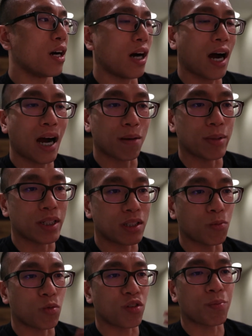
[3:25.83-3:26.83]
uh,
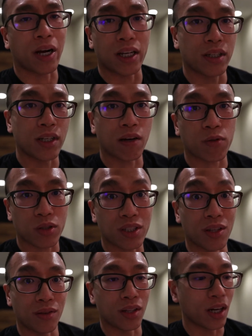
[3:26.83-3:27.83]
hobbies, and with my endeavors
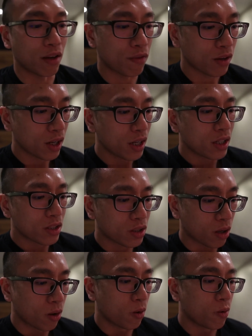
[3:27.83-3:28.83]
in life.
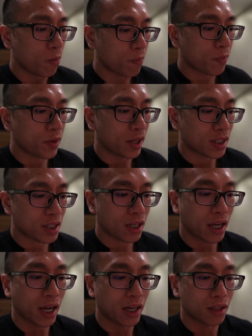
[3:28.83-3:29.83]
So this
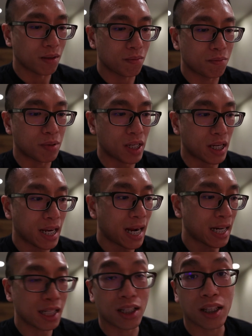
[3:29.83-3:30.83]
can be
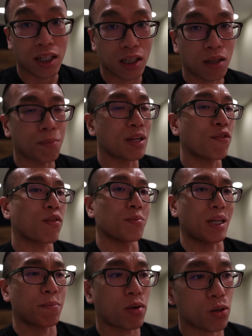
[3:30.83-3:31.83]
anything. It could be from
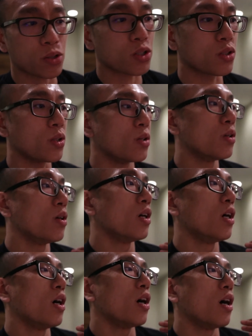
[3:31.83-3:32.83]
like personal.
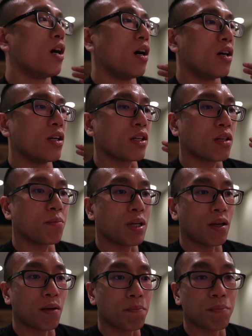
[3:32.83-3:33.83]
Uh, it could
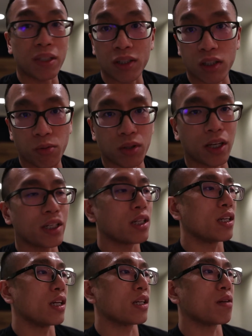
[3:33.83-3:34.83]
be business
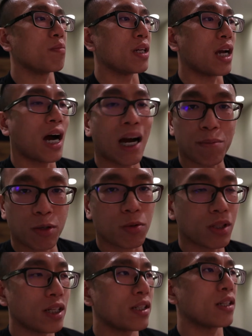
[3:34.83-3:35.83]
related, it could be hobby
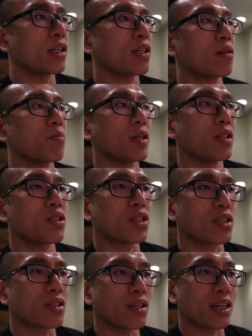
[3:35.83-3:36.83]
related, it could be
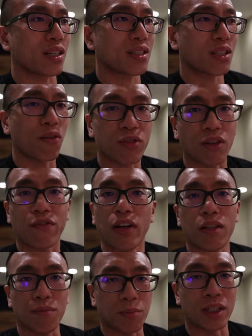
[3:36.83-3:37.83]
just like self
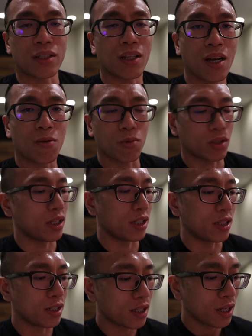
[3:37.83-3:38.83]
development
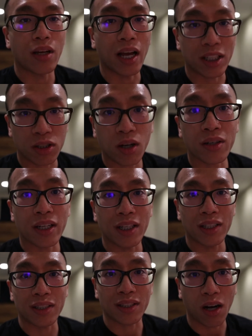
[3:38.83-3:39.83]
related. As long as
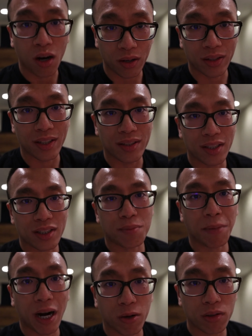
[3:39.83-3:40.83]
it is on this
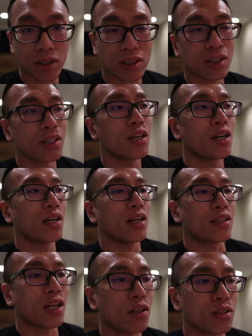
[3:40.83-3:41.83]
power list,
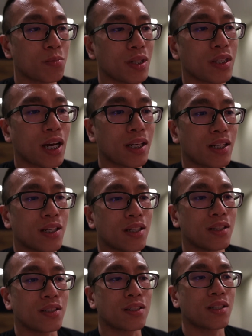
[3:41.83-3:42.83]
it tells me that it
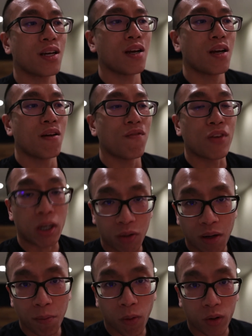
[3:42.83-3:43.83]
is
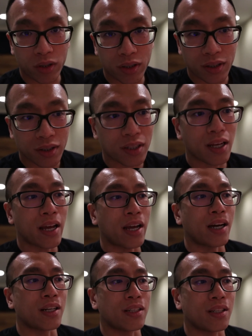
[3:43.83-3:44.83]
very important
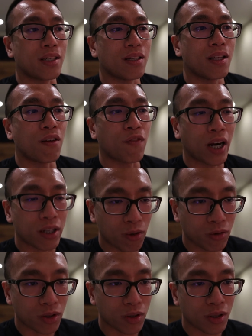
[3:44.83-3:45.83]
and if I
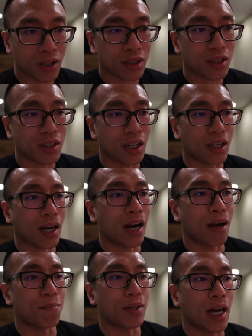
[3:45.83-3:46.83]
don't do this, then
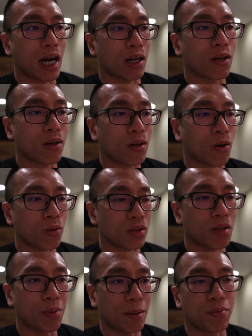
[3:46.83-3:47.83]
I am not
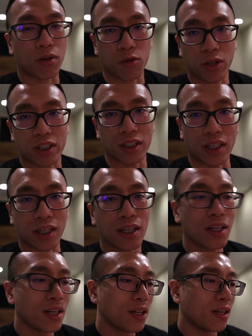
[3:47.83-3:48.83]
going to be progressing
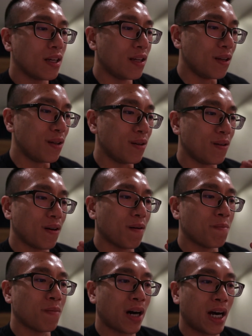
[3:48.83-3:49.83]
in
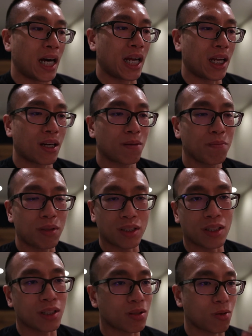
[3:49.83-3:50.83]
my
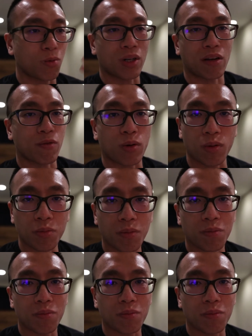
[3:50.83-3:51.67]
business or whatever